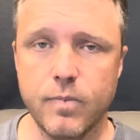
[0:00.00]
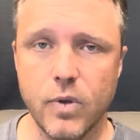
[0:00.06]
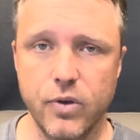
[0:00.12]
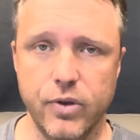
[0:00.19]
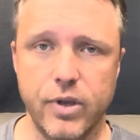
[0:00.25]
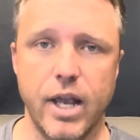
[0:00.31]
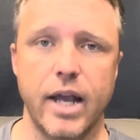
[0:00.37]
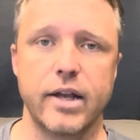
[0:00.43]

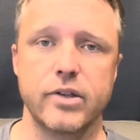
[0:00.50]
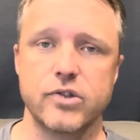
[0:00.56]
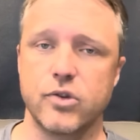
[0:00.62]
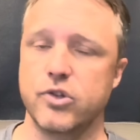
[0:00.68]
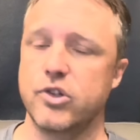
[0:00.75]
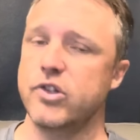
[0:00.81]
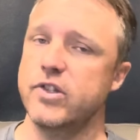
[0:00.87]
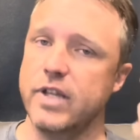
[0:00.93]
Okay,
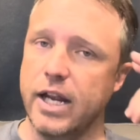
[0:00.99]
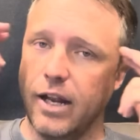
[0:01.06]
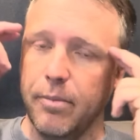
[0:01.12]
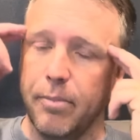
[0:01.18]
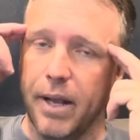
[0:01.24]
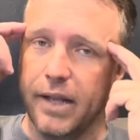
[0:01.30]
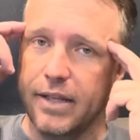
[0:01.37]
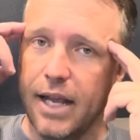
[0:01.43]
so just think
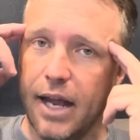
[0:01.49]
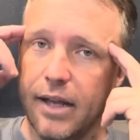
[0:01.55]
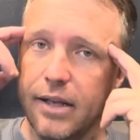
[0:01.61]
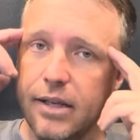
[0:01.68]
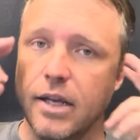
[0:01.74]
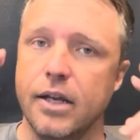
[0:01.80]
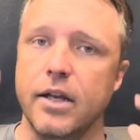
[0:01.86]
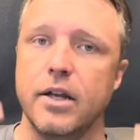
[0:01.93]
about that.
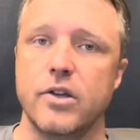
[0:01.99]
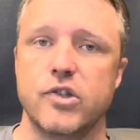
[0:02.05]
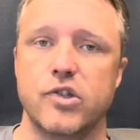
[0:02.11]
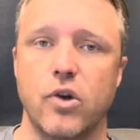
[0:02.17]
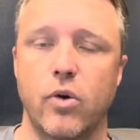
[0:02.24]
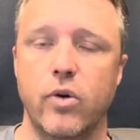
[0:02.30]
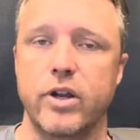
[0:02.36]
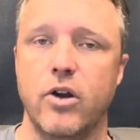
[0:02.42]

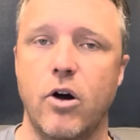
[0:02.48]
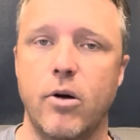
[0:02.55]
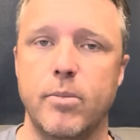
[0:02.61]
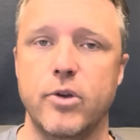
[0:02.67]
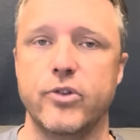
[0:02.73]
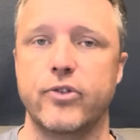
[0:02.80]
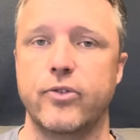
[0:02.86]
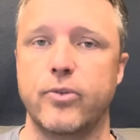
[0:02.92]
So, in
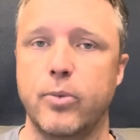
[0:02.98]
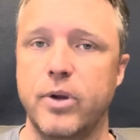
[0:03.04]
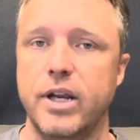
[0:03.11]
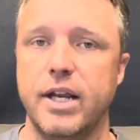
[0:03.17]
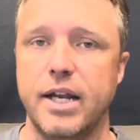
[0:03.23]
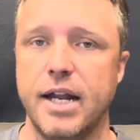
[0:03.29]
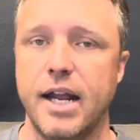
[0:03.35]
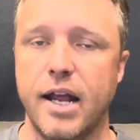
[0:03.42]
almost three
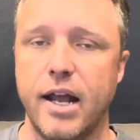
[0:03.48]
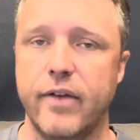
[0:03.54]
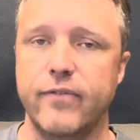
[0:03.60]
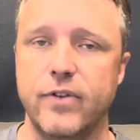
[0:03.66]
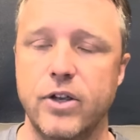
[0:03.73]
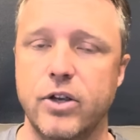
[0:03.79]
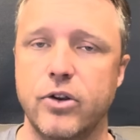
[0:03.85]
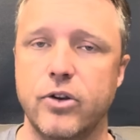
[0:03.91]
and a
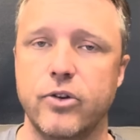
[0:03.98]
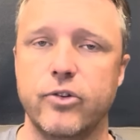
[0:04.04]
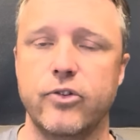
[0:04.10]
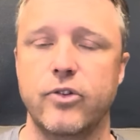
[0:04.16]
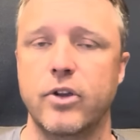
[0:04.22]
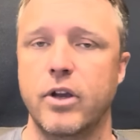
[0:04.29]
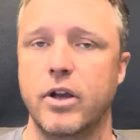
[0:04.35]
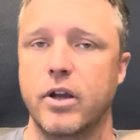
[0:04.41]
half
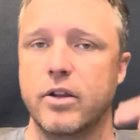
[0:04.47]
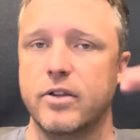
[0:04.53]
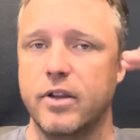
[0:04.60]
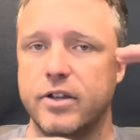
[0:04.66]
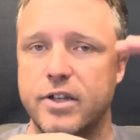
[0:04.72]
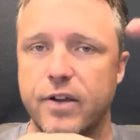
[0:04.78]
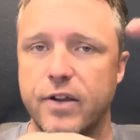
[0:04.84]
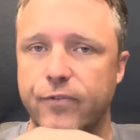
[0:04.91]
years, the
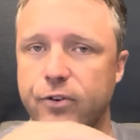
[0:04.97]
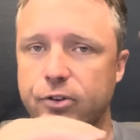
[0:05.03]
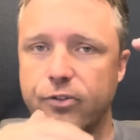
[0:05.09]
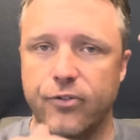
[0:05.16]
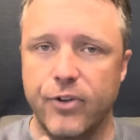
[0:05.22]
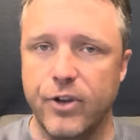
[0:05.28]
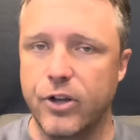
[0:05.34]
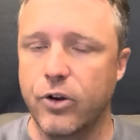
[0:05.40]
difference
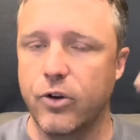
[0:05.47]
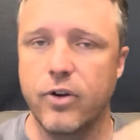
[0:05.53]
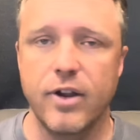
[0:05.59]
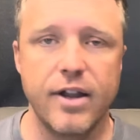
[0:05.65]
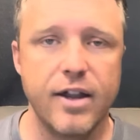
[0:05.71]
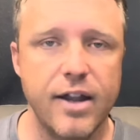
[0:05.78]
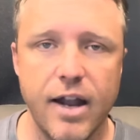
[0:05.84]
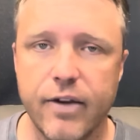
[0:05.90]
figure
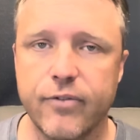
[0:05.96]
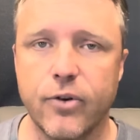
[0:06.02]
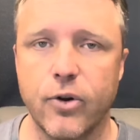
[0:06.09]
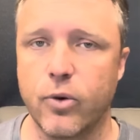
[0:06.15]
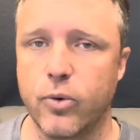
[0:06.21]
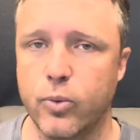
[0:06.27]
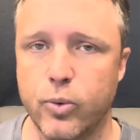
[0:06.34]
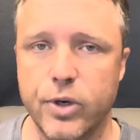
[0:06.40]

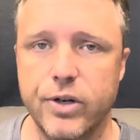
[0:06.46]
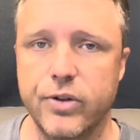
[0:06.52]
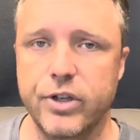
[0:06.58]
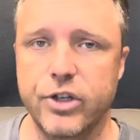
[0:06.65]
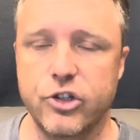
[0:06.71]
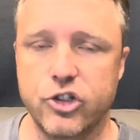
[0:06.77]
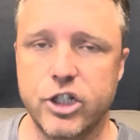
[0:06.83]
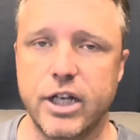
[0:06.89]
never
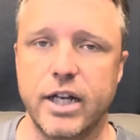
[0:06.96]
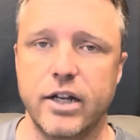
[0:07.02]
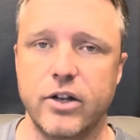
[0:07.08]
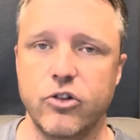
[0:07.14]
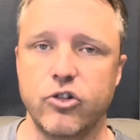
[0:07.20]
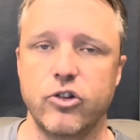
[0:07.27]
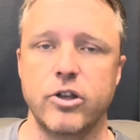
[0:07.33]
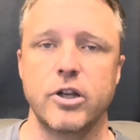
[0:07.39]
really
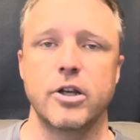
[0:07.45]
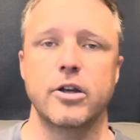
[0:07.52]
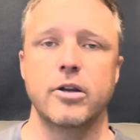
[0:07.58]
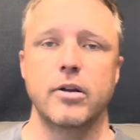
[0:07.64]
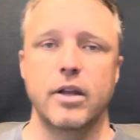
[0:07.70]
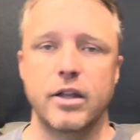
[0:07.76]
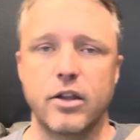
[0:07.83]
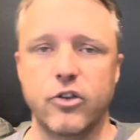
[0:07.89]
changed.
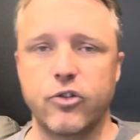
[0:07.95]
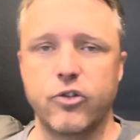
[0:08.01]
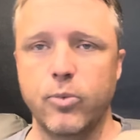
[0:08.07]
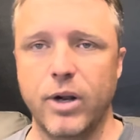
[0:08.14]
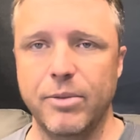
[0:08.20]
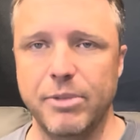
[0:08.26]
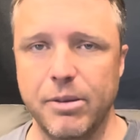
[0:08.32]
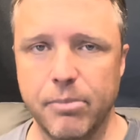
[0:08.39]
And this is
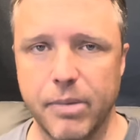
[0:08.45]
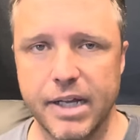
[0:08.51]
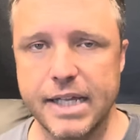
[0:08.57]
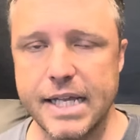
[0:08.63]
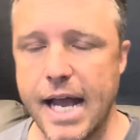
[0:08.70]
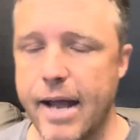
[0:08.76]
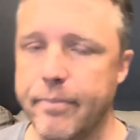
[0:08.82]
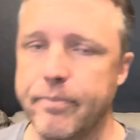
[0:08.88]
what I mean by
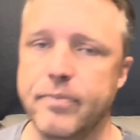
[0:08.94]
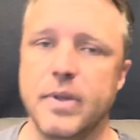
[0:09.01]
that.